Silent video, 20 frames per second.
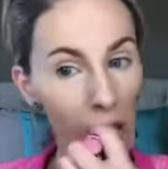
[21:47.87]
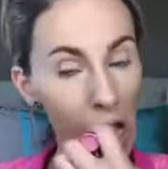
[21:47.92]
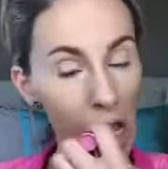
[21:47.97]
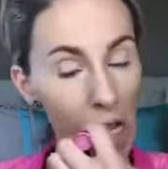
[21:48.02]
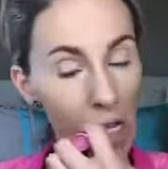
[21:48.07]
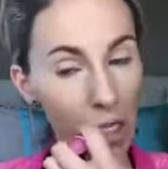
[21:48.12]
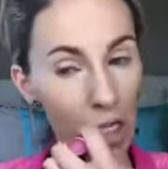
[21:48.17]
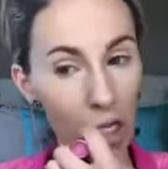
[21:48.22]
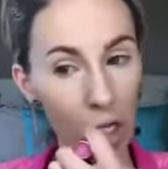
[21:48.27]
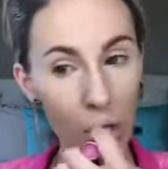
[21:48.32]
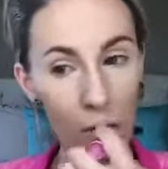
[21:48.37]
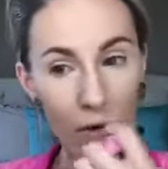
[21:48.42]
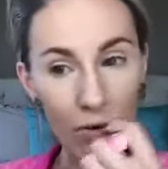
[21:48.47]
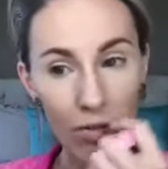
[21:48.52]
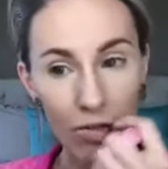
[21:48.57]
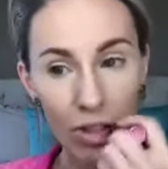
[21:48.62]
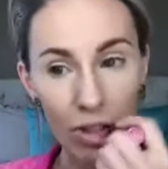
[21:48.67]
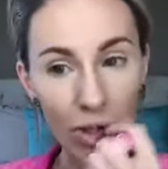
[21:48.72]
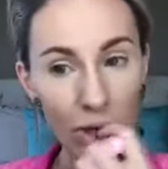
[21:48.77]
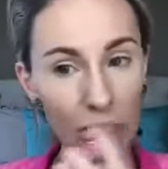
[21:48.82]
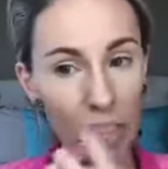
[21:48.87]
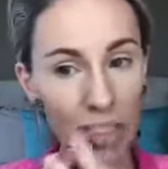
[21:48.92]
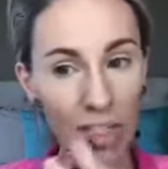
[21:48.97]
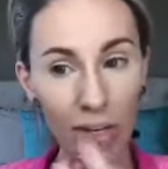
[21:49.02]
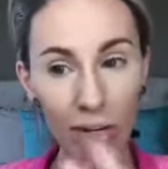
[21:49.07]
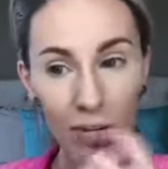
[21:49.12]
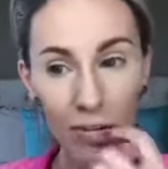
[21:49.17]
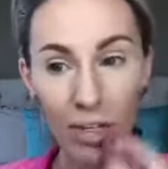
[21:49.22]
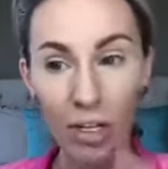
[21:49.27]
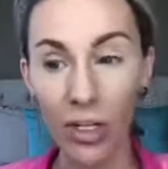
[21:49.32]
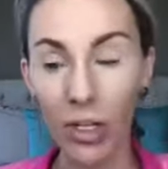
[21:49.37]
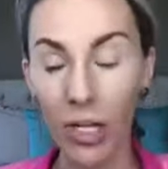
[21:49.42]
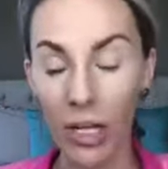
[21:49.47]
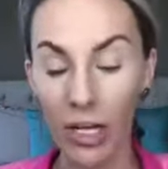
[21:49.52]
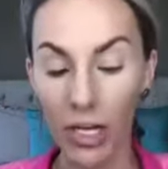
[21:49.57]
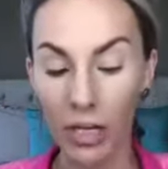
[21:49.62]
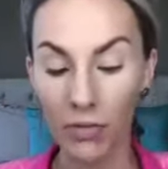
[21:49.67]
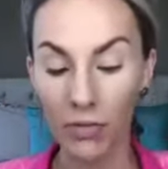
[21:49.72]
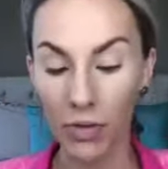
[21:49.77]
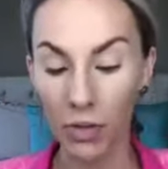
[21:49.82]
So if you suffer, like
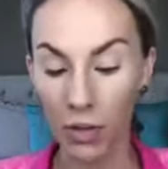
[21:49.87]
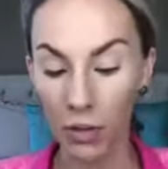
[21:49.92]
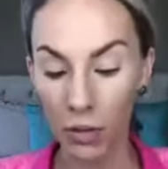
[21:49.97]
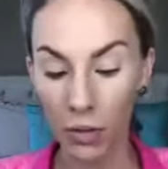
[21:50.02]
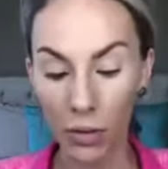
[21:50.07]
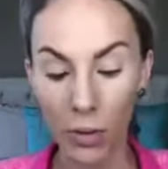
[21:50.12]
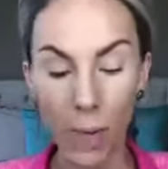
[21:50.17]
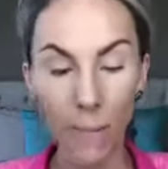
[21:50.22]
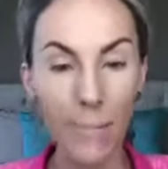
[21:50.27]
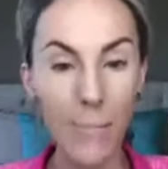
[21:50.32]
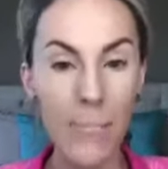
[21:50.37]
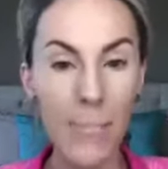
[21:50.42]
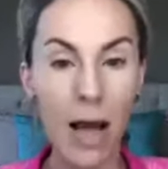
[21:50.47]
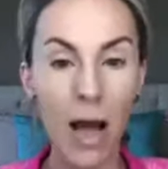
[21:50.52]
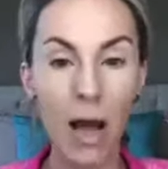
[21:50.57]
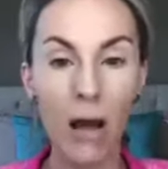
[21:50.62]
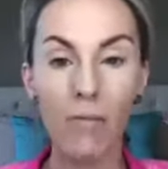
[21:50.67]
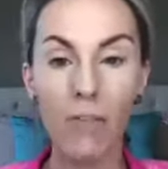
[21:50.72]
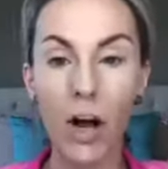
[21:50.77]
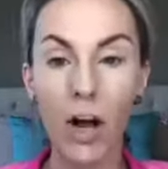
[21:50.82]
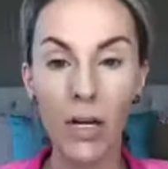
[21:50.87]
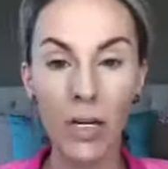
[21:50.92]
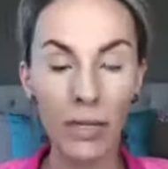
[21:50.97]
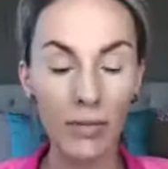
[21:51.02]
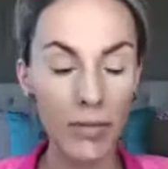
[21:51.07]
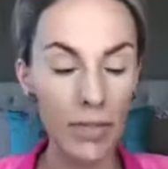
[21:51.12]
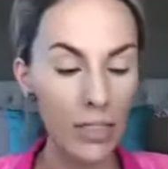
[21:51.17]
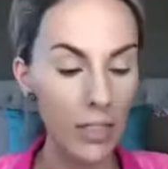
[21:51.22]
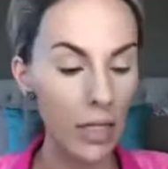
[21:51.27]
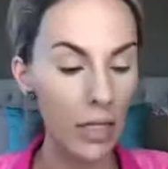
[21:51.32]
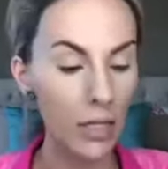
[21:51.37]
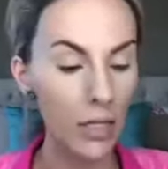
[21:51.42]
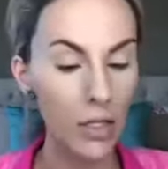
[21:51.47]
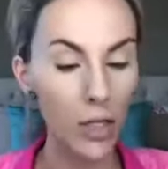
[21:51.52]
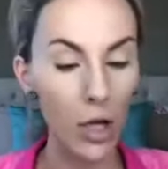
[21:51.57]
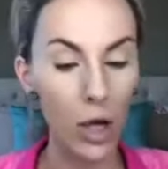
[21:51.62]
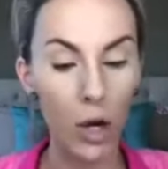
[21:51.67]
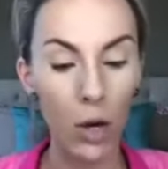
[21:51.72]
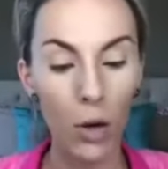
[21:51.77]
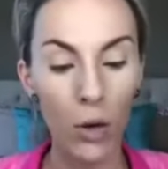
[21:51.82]
if you have uneven skin
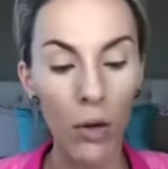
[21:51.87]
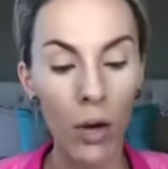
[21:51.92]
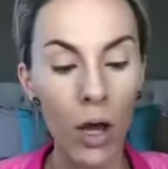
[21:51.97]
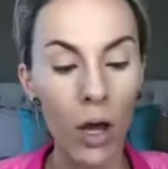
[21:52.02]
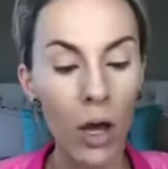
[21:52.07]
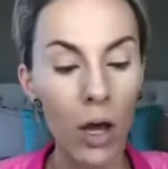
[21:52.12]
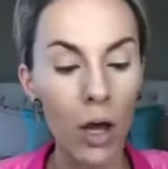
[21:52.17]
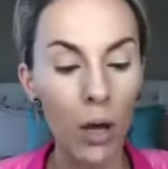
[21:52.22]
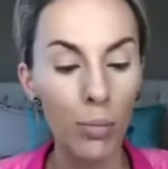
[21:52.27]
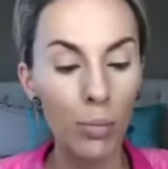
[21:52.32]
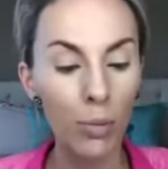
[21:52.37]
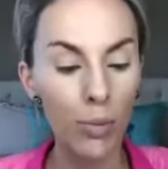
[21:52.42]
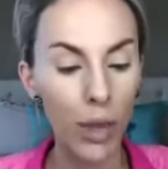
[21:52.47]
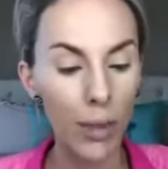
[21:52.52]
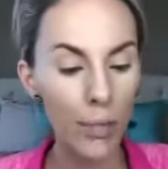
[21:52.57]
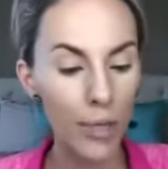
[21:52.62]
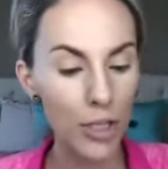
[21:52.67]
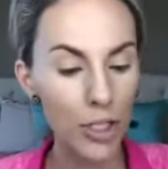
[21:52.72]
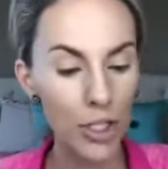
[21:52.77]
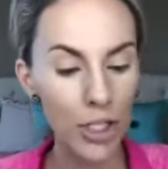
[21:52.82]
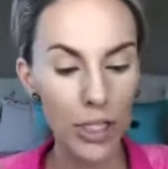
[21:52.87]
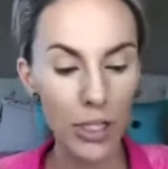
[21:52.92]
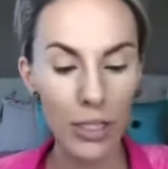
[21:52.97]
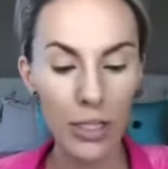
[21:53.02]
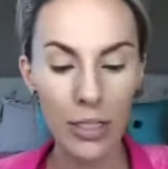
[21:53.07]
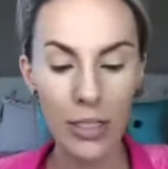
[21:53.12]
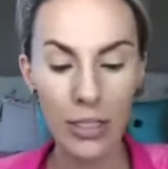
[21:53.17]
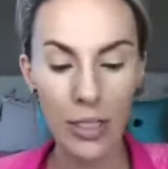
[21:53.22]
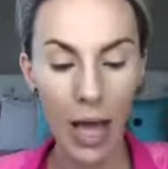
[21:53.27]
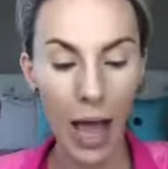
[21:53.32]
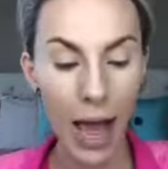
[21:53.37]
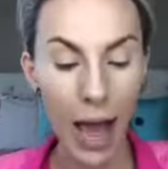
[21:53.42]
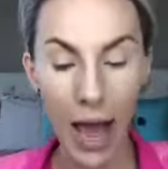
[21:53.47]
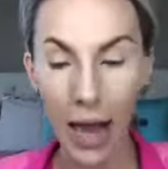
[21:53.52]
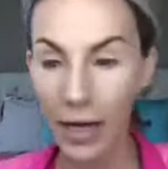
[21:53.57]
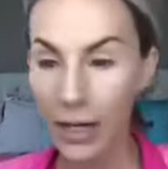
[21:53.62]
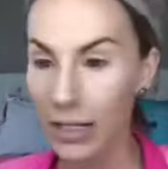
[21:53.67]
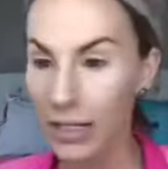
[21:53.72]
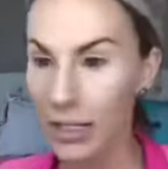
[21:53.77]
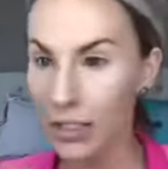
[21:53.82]
tone, blemishes,
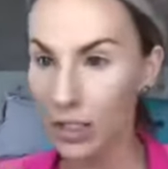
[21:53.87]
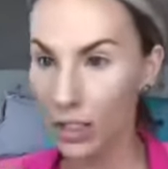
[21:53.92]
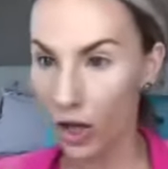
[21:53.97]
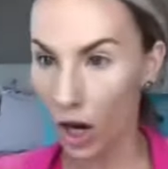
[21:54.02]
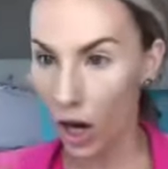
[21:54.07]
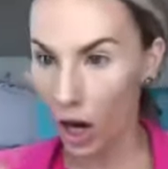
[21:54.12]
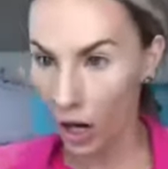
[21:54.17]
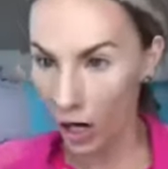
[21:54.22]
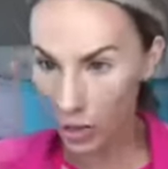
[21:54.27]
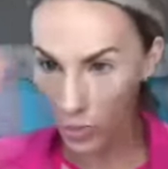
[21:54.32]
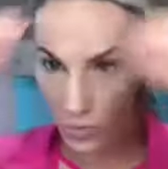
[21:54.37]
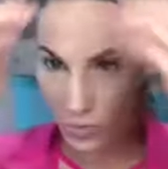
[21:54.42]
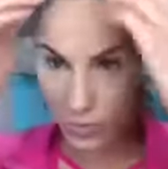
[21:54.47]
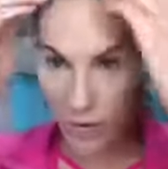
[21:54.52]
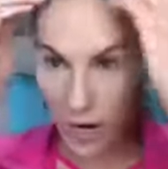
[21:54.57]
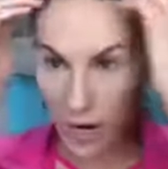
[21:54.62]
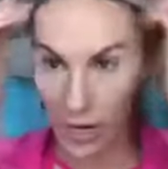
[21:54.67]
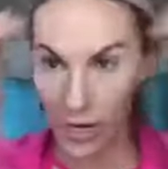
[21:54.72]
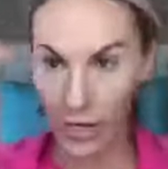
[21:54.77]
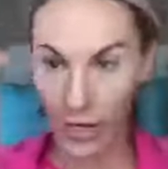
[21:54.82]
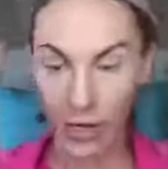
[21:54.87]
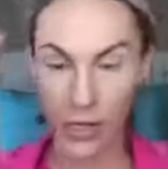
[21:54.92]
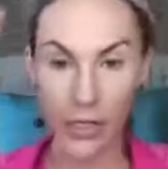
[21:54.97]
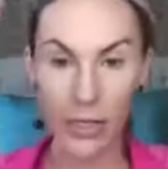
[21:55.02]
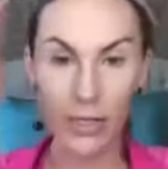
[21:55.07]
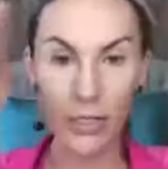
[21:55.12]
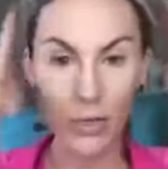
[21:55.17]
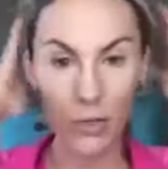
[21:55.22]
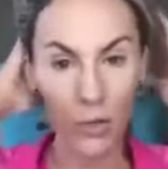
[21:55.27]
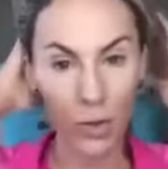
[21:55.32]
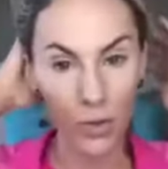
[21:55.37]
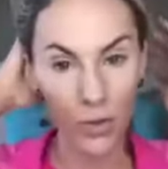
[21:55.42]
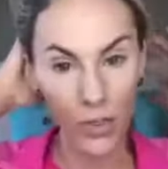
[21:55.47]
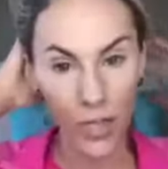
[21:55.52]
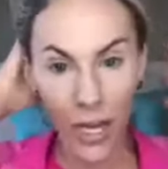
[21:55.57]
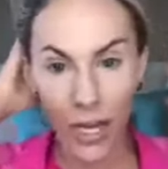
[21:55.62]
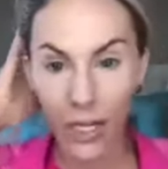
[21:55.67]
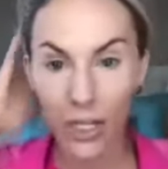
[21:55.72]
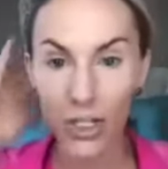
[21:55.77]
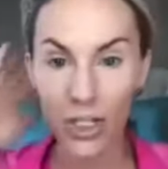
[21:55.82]
acne scars, redness,
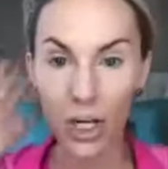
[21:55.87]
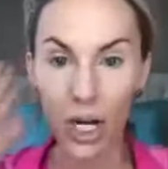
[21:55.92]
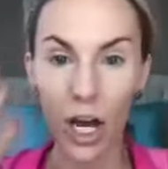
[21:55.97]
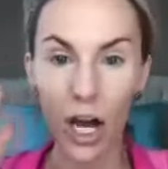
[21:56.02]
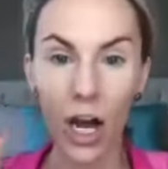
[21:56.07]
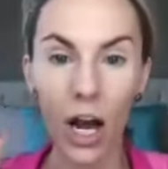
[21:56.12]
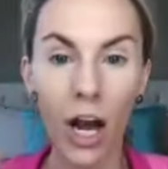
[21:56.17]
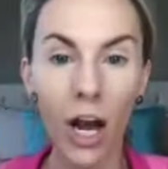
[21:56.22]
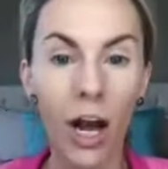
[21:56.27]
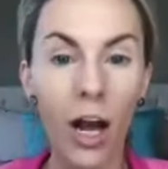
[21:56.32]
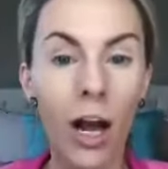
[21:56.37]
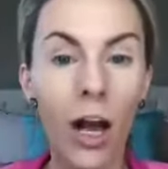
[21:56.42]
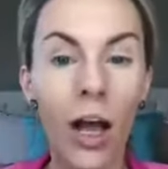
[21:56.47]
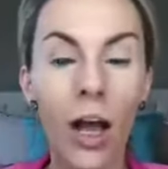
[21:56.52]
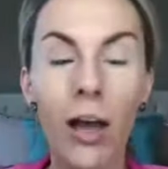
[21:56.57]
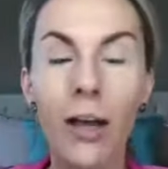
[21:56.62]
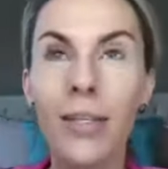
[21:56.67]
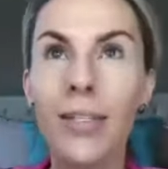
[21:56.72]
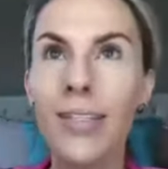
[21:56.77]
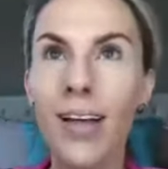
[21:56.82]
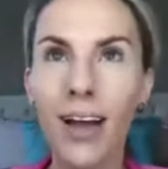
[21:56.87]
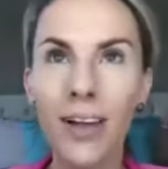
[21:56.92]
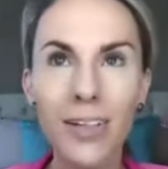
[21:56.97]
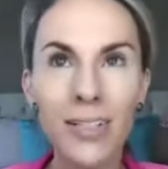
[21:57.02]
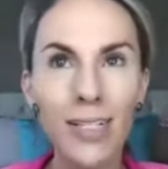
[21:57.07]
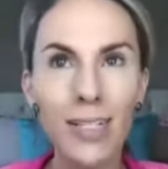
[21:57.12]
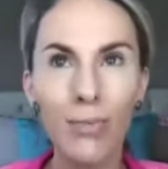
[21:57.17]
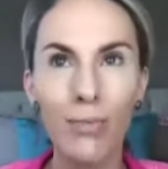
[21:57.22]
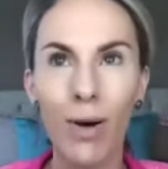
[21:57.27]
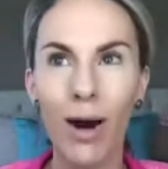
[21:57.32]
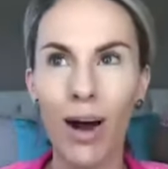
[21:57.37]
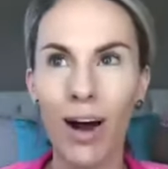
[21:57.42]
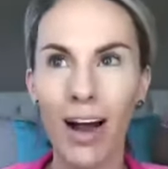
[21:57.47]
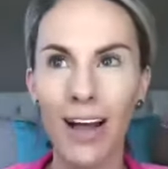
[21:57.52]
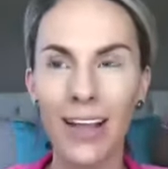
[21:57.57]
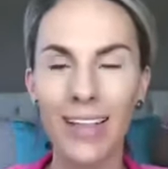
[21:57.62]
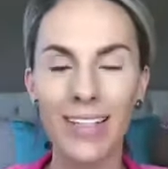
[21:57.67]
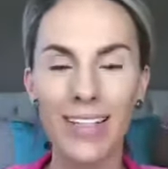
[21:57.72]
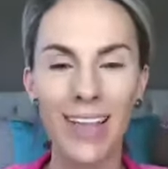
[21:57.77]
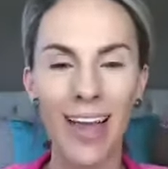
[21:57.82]
rosacea,
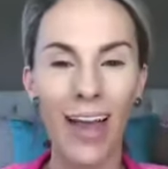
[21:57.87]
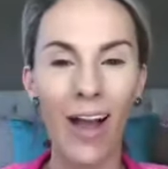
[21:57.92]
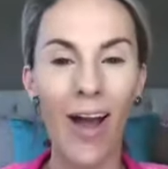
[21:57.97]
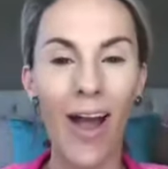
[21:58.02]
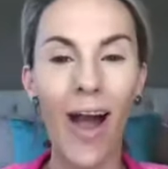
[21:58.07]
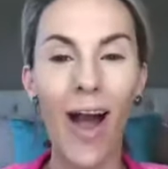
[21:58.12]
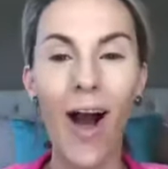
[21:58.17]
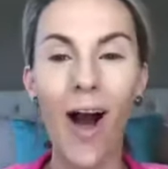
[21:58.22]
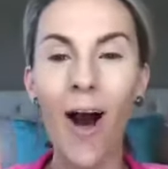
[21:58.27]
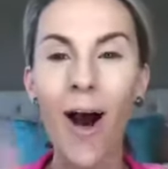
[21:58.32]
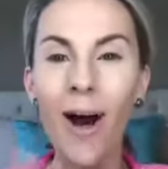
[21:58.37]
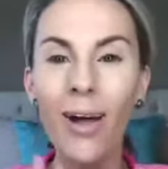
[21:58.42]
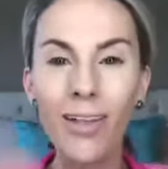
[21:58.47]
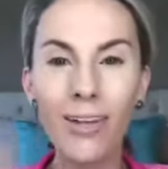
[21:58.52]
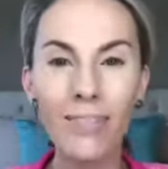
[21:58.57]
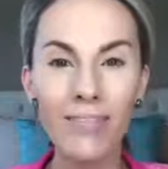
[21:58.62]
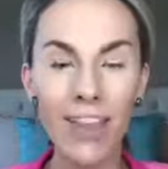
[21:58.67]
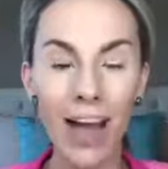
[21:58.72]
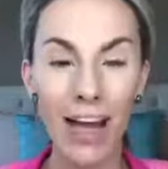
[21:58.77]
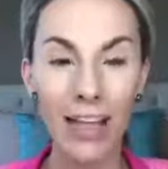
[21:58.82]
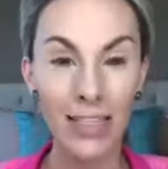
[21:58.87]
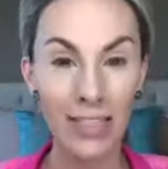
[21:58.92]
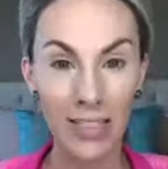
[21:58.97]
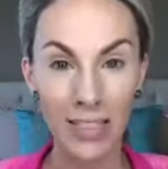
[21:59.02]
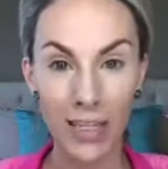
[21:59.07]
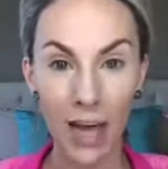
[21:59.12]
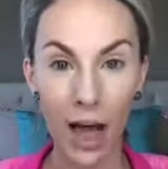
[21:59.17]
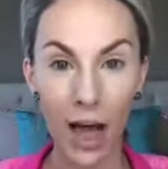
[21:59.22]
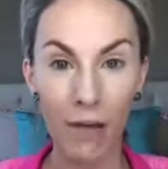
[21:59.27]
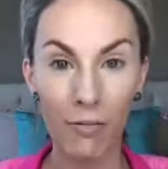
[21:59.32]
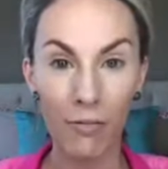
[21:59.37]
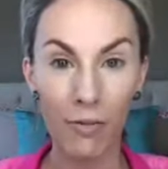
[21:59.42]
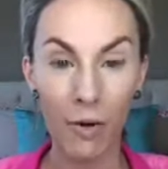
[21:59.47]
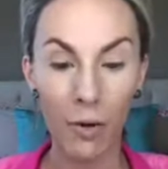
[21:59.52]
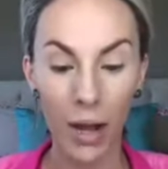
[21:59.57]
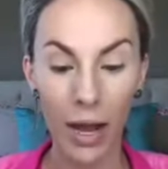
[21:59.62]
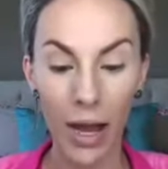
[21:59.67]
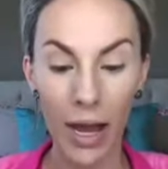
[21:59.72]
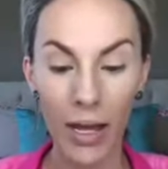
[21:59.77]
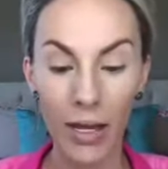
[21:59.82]
sunspots, like all of that stuff,
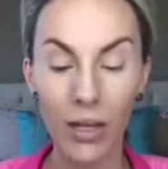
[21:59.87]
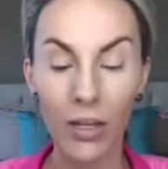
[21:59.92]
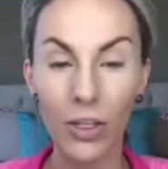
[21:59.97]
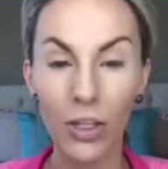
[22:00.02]
okay?